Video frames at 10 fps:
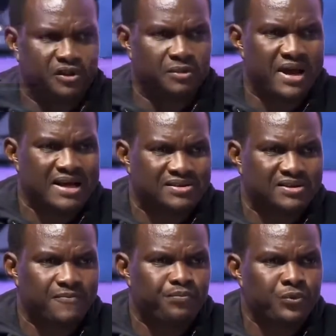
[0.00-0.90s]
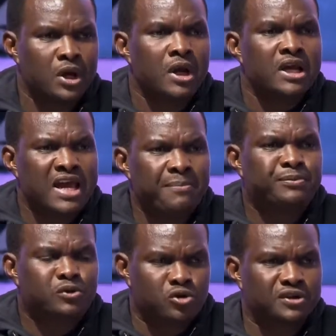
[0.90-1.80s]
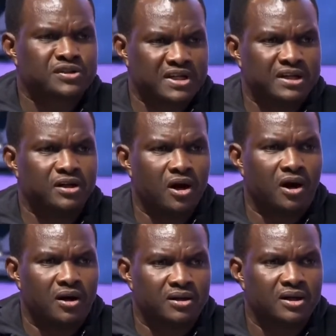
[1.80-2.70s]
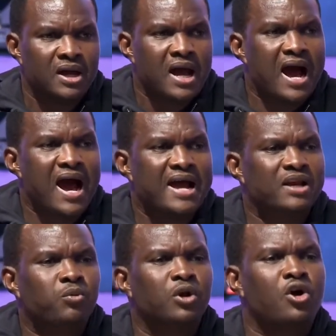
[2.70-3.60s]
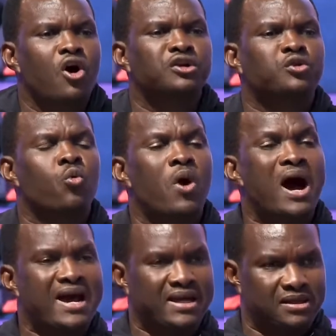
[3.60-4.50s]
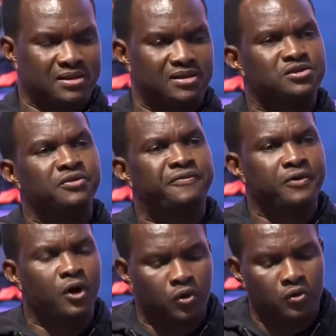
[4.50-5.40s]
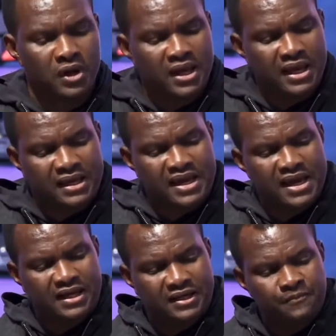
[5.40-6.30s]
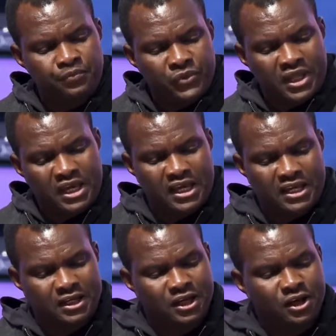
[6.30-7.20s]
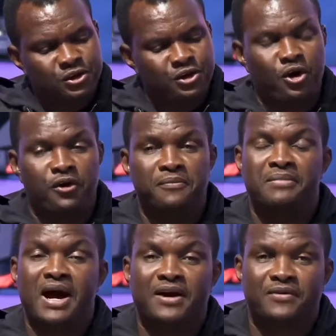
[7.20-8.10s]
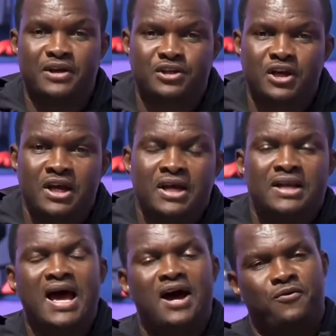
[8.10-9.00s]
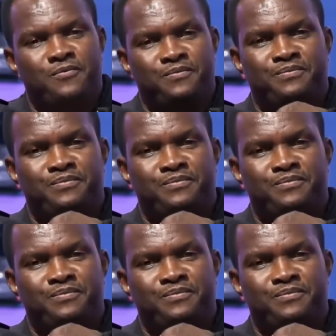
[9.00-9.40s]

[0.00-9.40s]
for the best. Keep trusting God and He will cause wine to flow again in your marriage. Now,